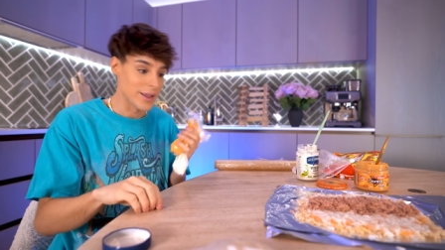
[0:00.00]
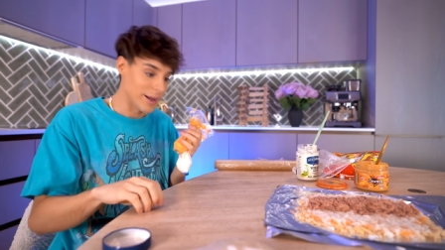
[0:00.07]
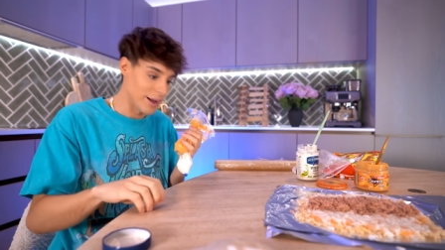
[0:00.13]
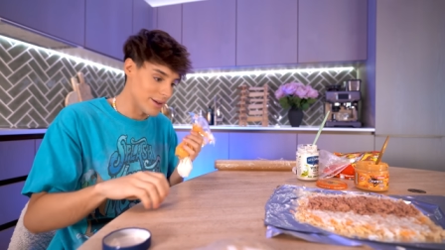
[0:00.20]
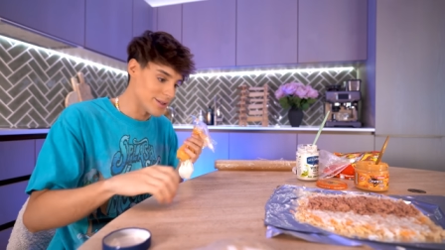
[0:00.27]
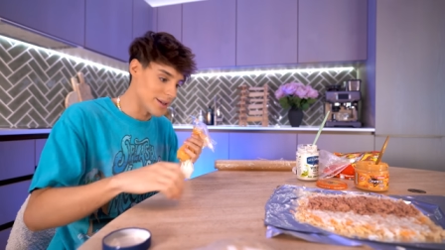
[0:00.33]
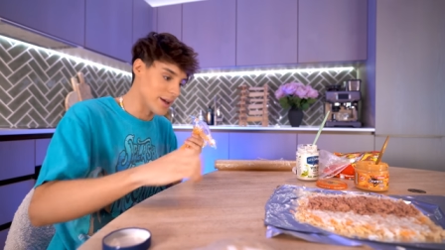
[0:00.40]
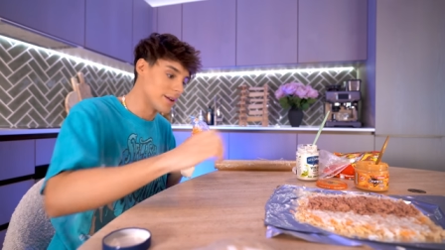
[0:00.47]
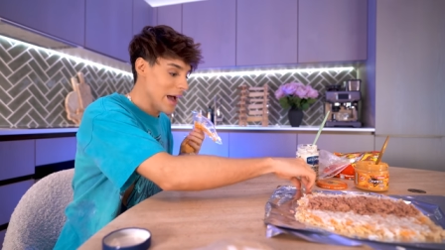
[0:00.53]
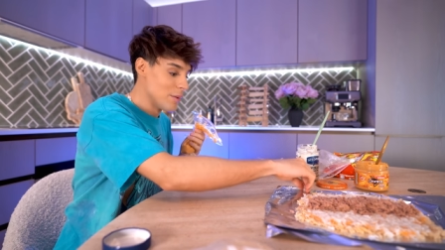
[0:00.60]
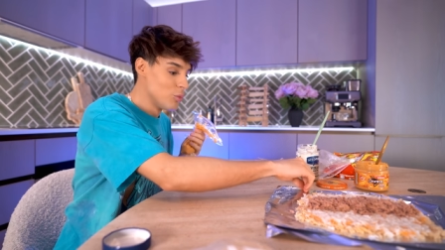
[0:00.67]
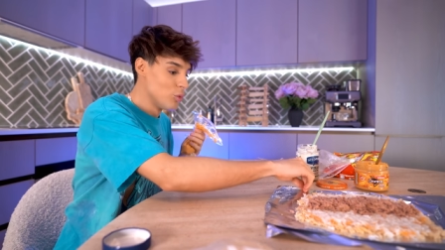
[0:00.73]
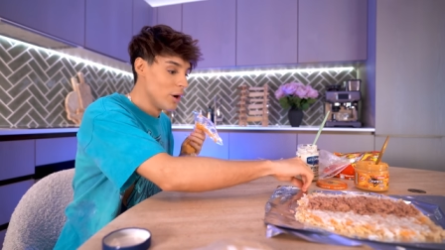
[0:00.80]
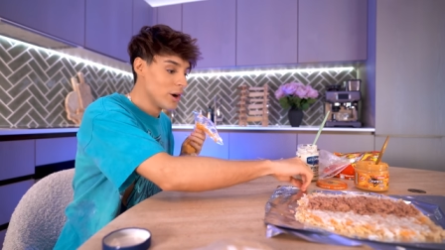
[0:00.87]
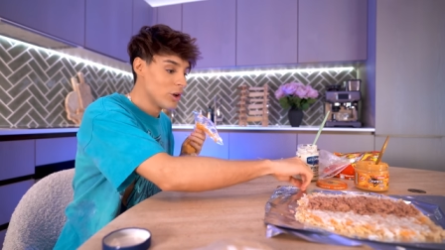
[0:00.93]
like I said.
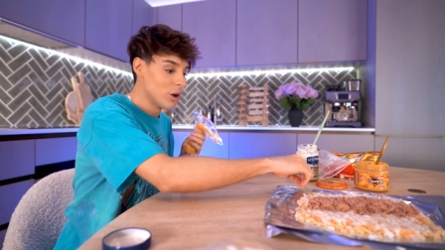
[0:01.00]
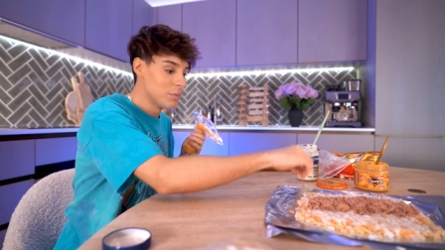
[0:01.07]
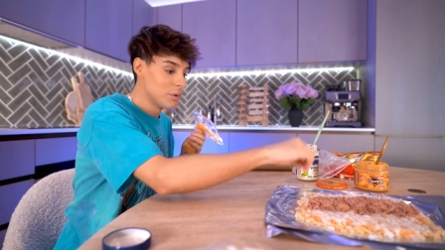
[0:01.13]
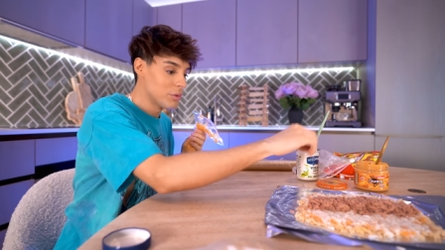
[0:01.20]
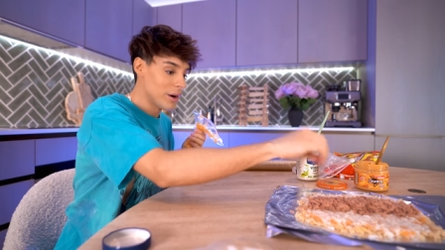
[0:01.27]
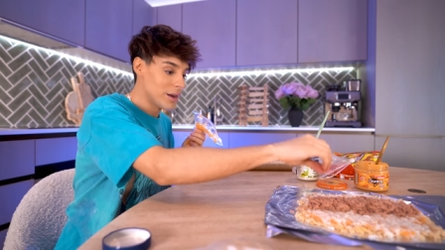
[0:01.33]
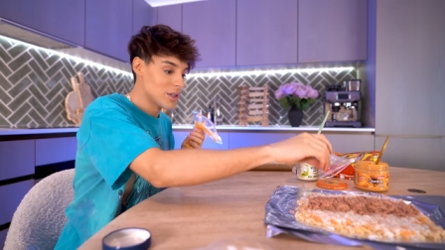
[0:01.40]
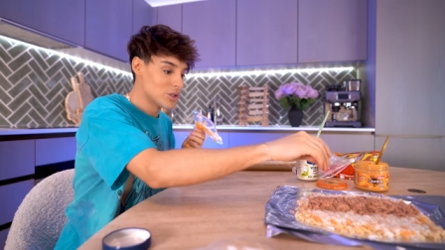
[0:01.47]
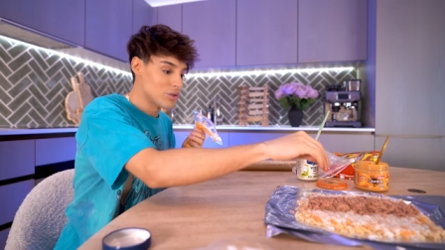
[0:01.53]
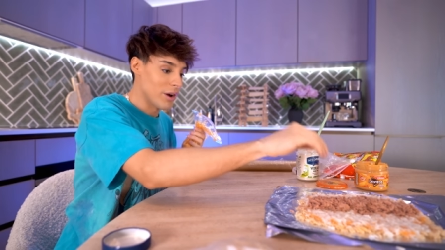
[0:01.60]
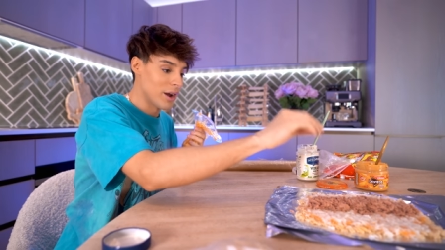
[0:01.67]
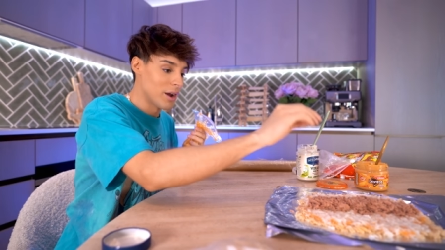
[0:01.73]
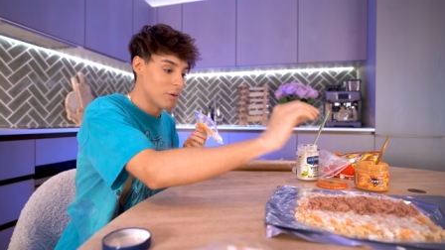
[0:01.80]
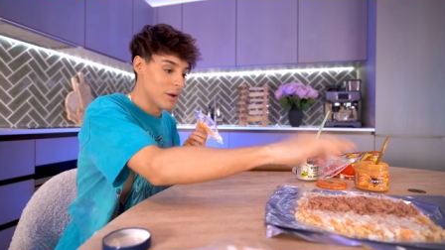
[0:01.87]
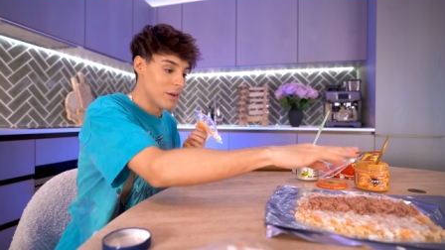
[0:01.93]
I'm one copyright
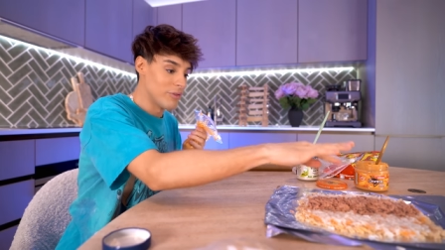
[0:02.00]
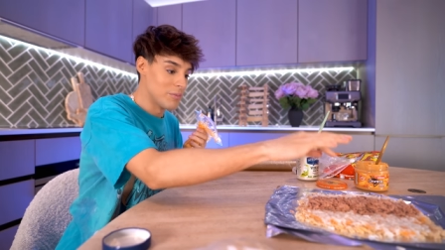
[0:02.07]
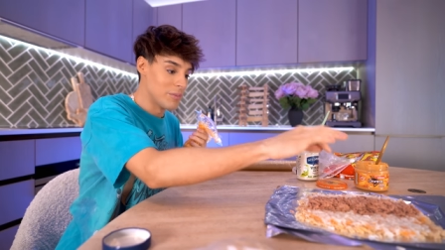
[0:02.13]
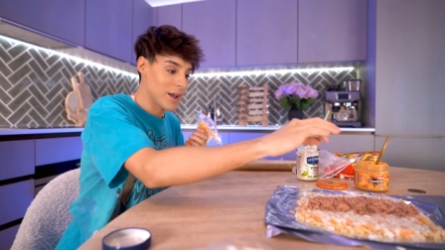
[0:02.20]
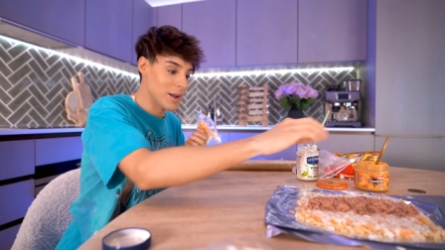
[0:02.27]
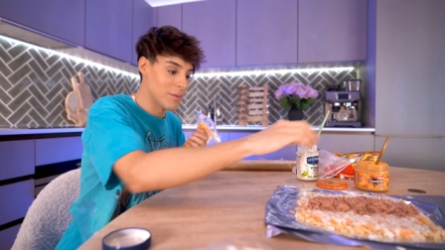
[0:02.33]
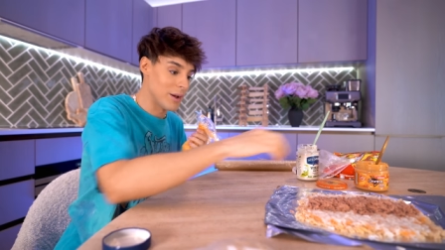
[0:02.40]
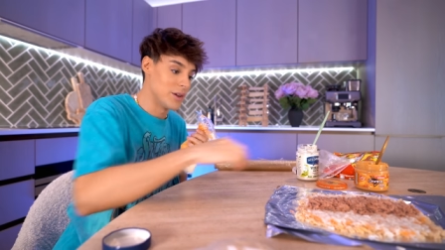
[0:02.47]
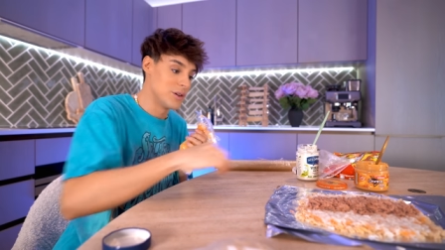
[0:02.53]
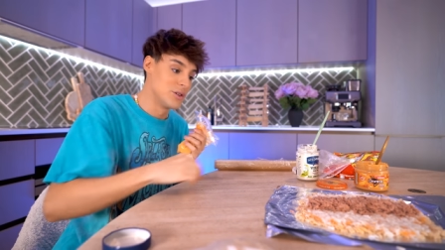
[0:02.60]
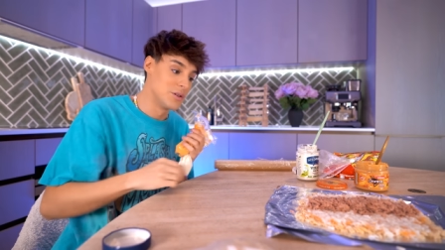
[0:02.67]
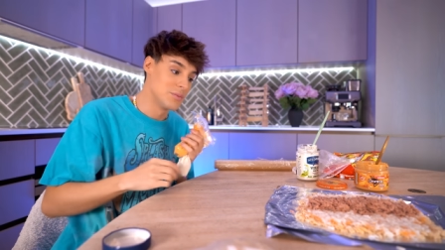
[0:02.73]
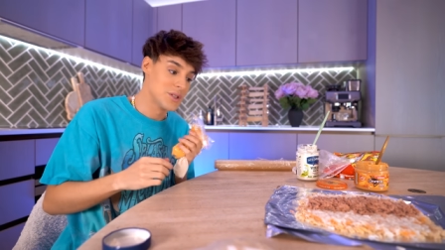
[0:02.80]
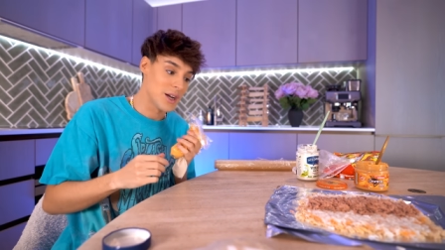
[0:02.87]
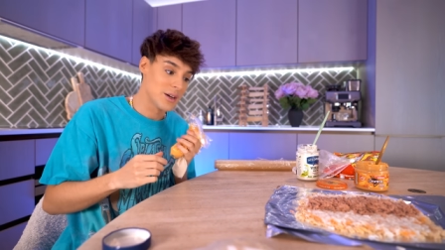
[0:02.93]
strike away from getting my
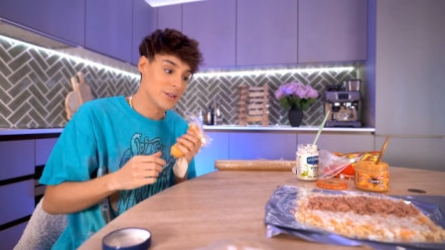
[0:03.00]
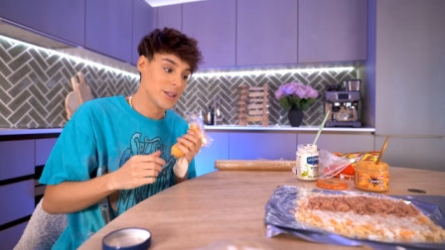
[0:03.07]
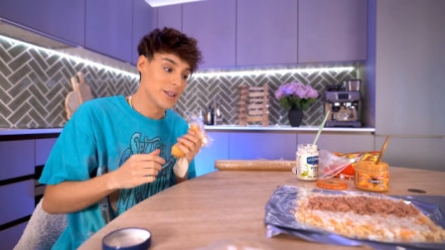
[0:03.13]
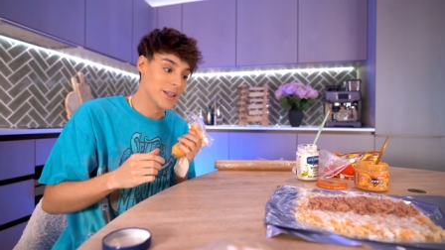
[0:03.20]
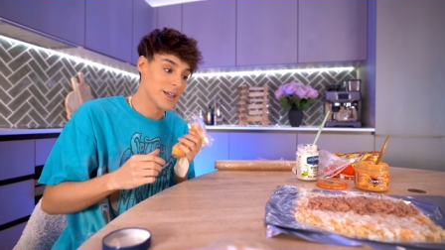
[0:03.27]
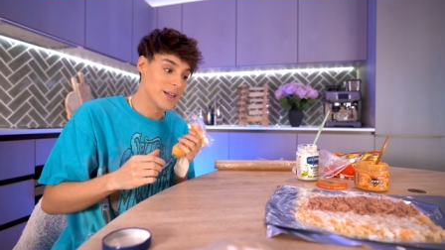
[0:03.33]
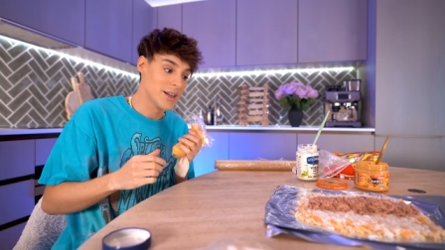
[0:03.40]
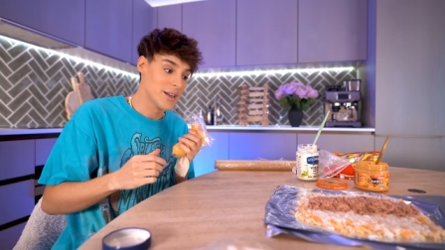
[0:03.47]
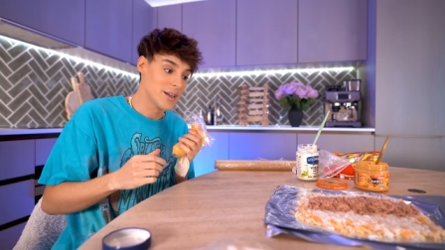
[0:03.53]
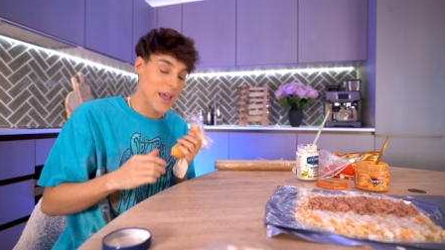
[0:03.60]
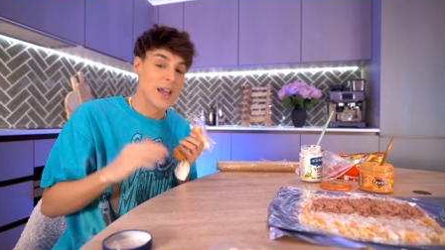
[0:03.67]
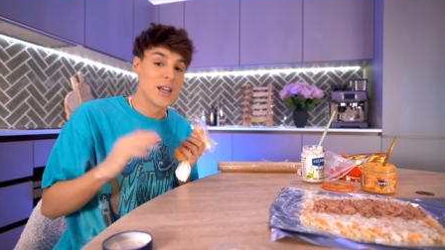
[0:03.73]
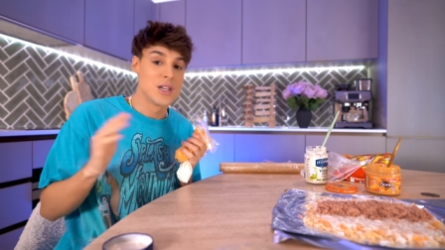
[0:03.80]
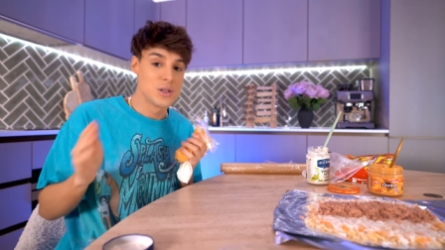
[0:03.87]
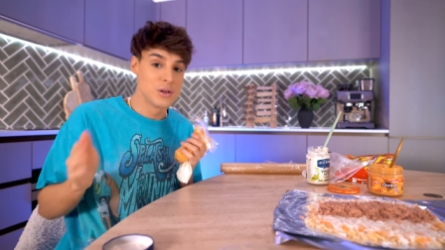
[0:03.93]
YouTube channel deleted
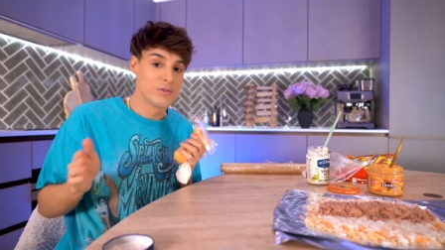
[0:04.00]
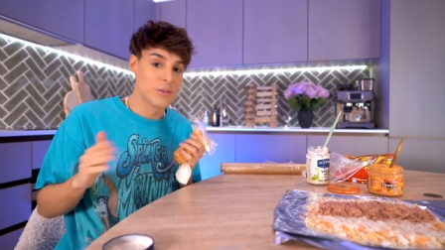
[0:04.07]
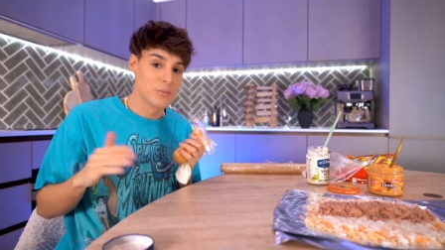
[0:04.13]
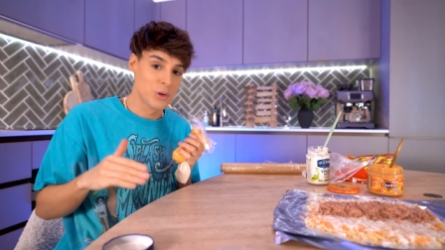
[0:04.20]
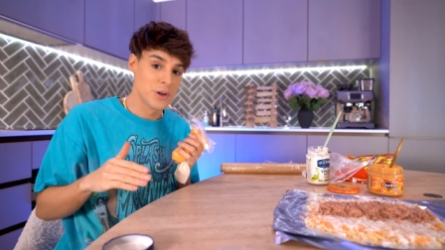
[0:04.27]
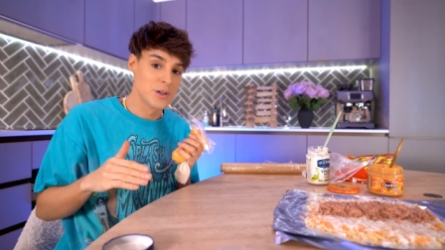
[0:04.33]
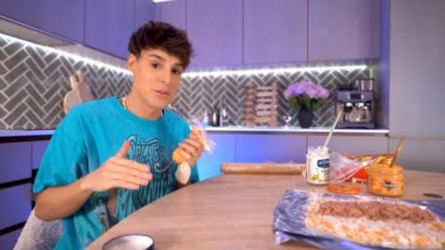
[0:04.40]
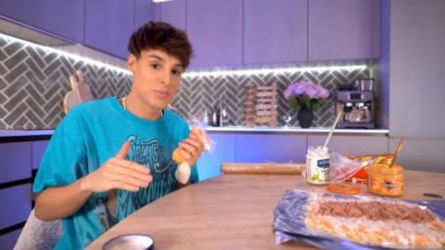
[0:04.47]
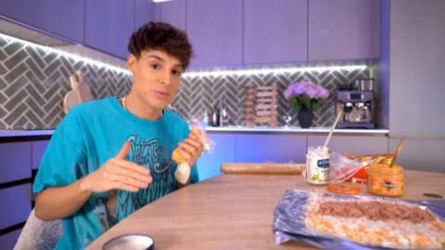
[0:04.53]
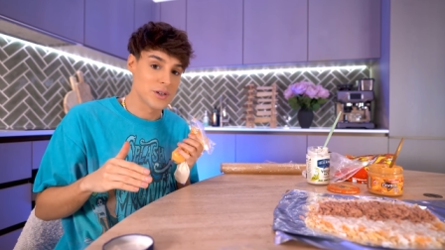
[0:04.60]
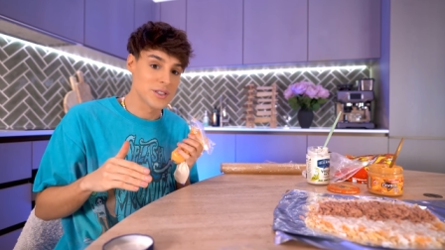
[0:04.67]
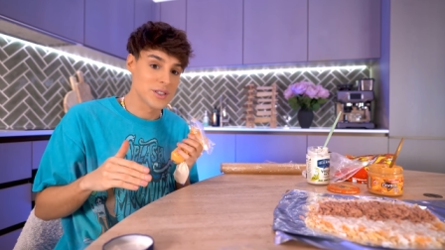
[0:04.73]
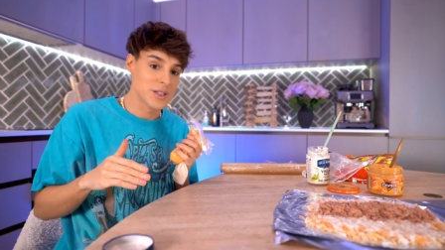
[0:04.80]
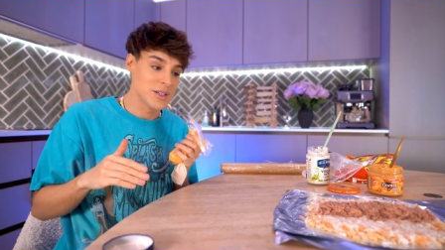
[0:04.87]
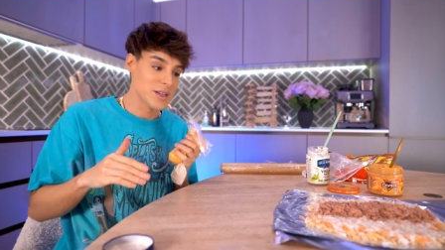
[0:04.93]
and two from going to
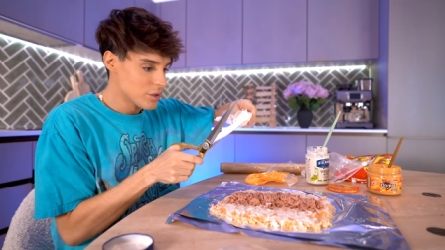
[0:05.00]
prison.